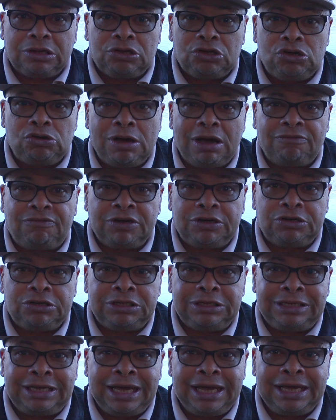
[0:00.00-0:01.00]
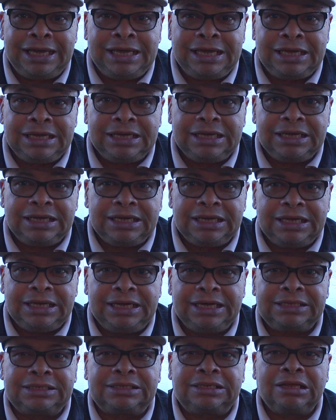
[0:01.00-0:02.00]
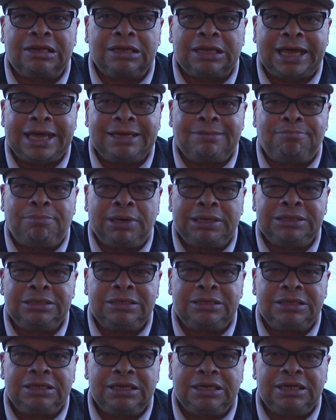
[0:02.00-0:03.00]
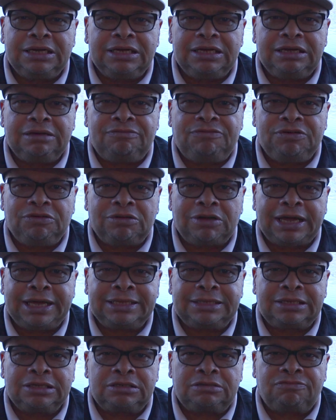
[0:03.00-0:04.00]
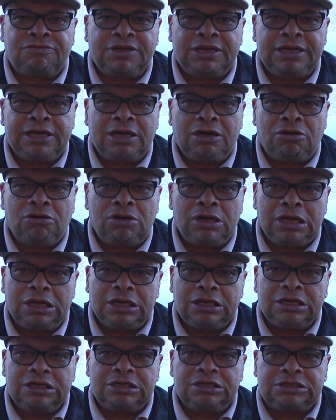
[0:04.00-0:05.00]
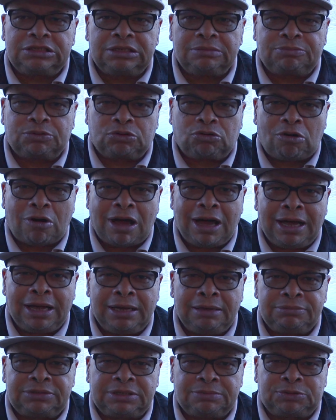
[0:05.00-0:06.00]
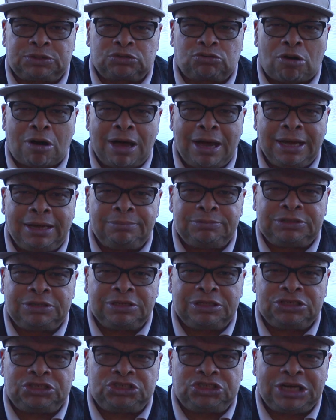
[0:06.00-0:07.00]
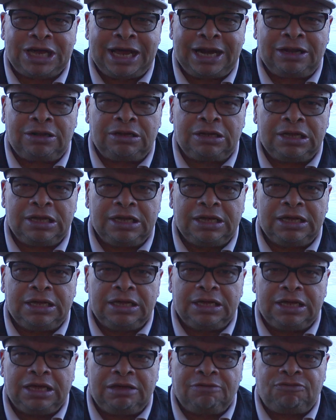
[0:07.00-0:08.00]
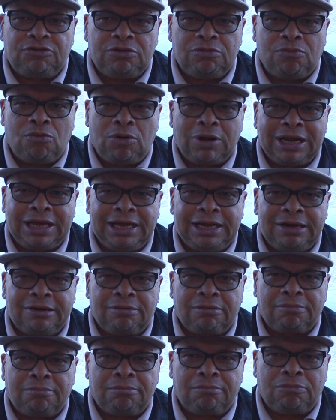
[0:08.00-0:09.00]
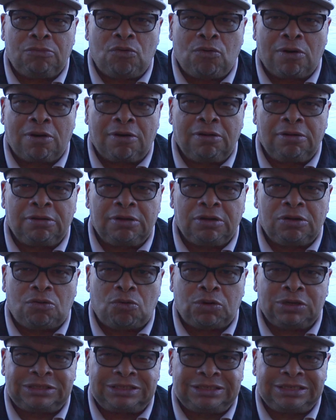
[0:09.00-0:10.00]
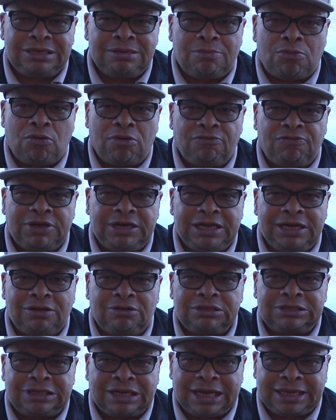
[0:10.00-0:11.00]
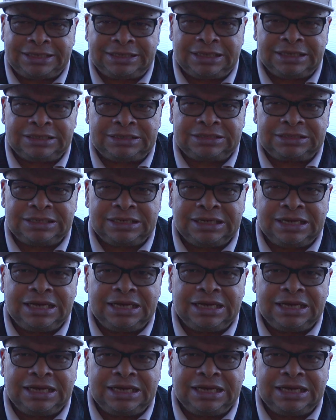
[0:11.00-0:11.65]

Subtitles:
You have a good day. Hit the like button if you like this video. Subscribe to this channel if you want to hear more or see more videos like this.